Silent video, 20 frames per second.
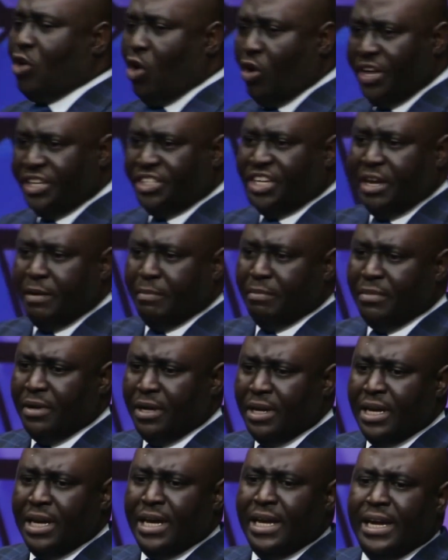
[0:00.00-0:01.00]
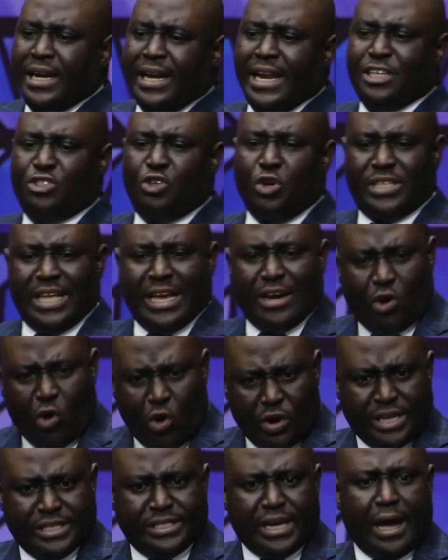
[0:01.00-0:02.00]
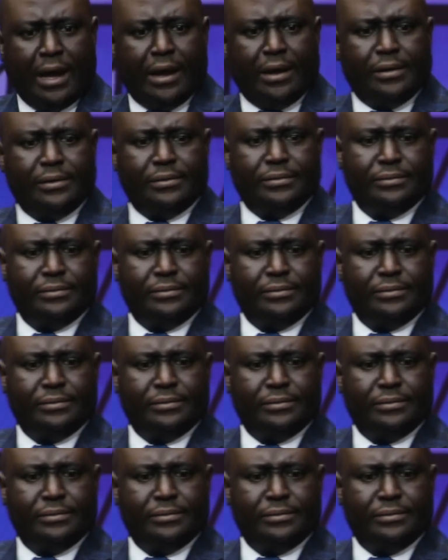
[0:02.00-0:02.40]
encourage him. Let's just encourage her.